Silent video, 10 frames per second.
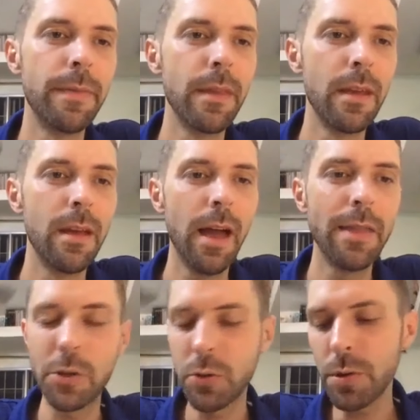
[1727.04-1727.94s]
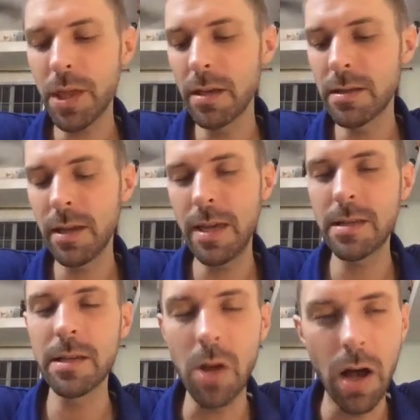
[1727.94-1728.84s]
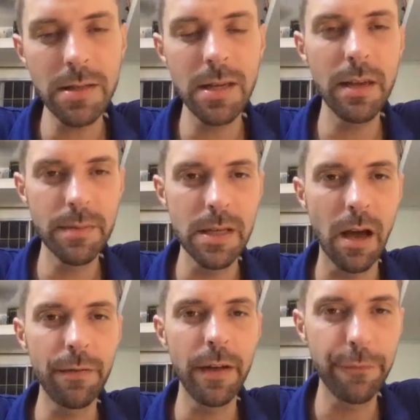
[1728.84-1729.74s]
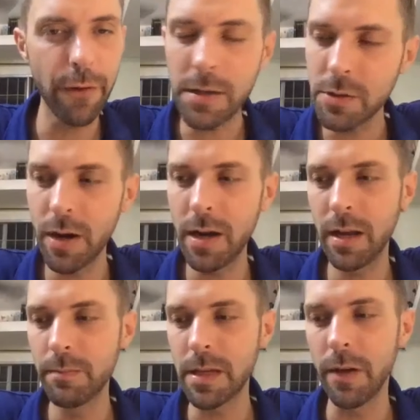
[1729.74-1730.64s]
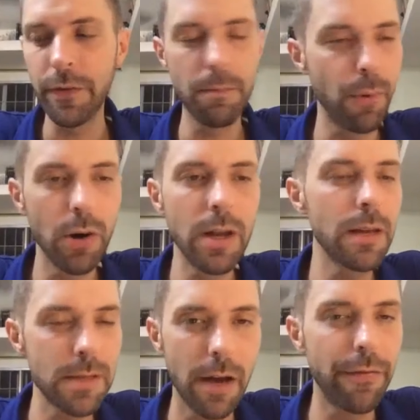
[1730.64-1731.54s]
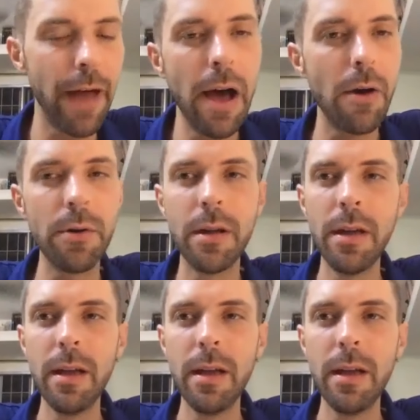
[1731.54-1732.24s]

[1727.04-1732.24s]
And the truth is, he's exhausting himself and frustrating himself and burning himself out.